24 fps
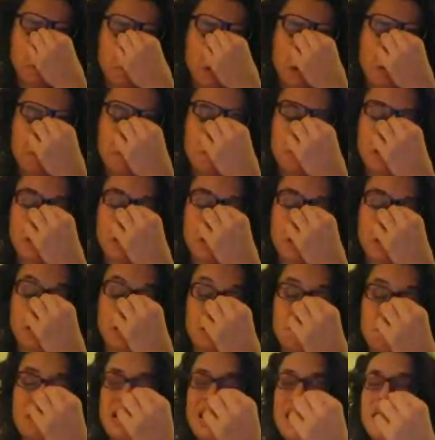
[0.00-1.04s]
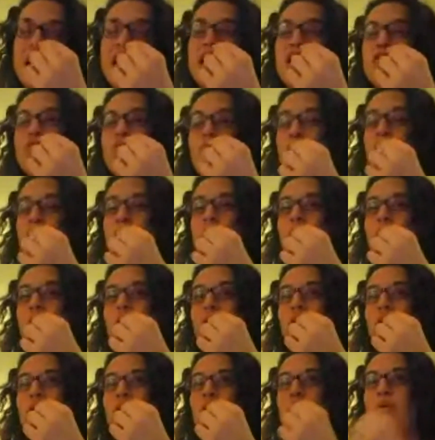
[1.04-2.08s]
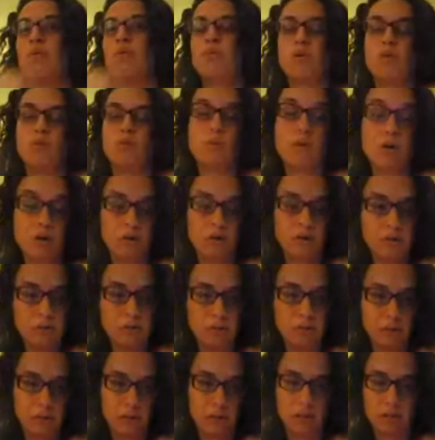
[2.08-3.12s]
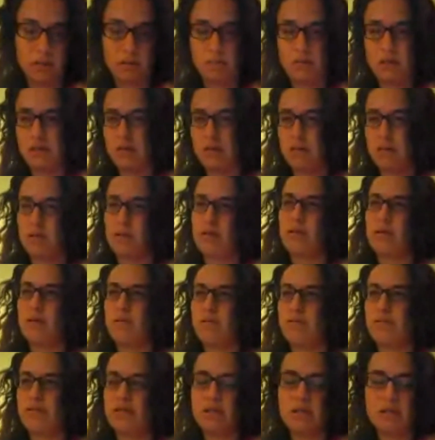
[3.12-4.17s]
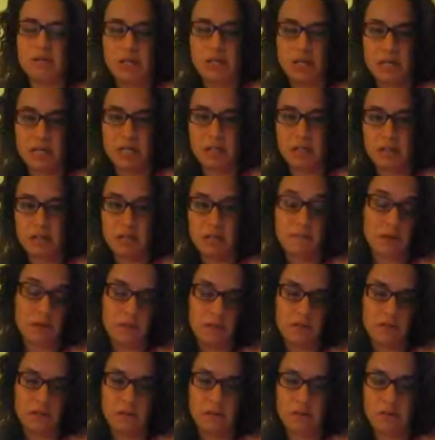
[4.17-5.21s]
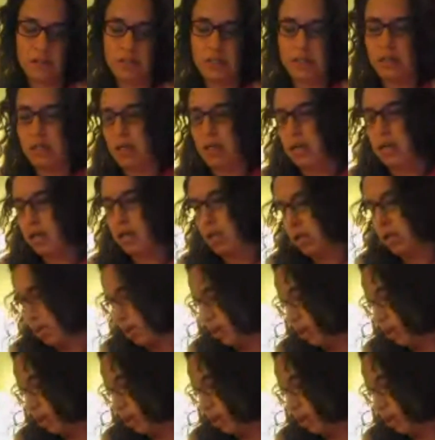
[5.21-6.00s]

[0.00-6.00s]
And I was my eyes were watered. You know, I was teary-eyed involuntarily.